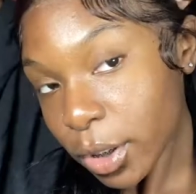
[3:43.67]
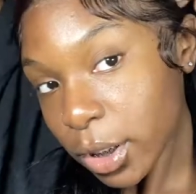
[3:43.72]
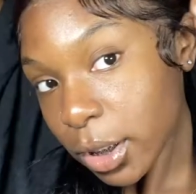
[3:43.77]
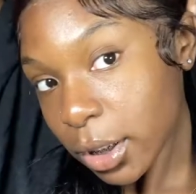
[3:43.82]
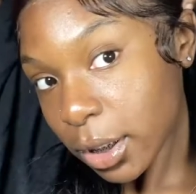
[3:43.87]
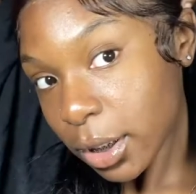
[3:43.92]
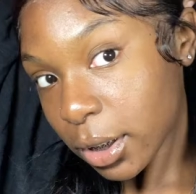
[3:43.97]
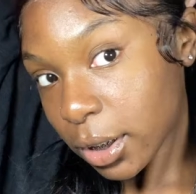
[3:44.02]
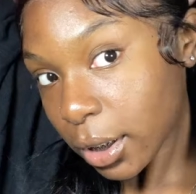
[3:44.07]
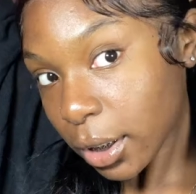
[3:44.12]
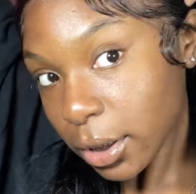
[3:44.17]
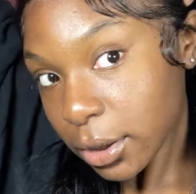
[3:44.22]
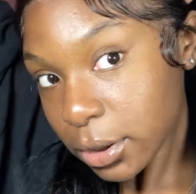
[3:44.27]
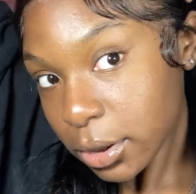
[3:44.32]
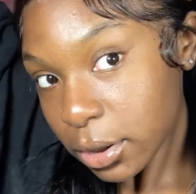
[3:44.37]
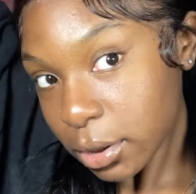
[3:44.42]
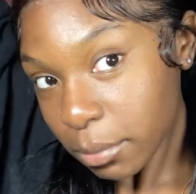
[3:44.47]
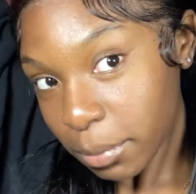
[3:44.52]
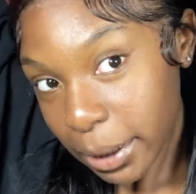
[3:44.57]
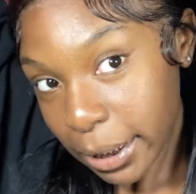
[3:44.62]
gonna get
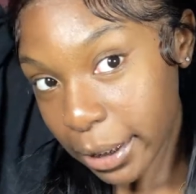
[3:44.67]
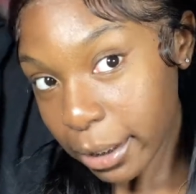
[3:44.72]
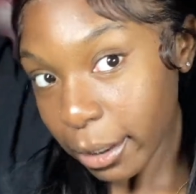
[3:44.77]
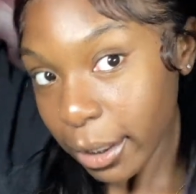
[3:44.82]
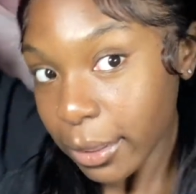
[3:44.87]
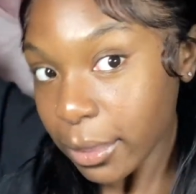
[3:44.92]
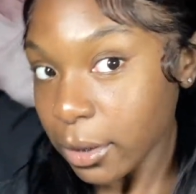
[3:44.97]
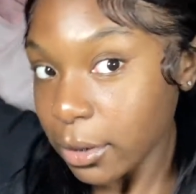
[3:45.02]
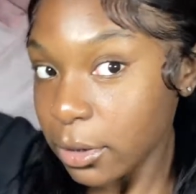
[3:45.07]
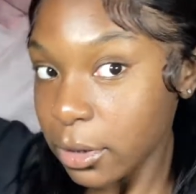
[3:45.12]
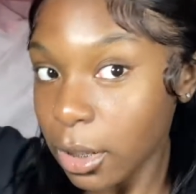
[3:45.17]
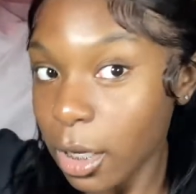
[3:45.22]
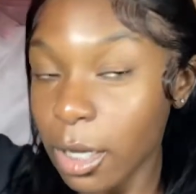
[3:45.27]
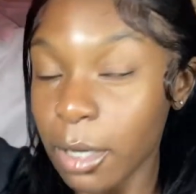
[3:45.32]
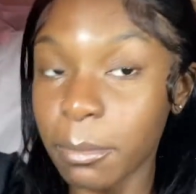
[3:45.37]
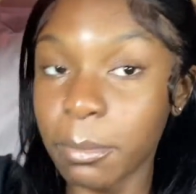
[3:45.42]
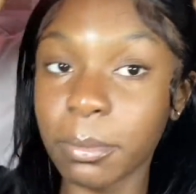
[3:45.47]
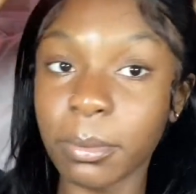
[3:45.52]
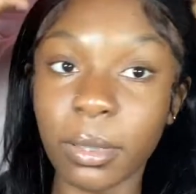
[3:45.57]
some hair at the top.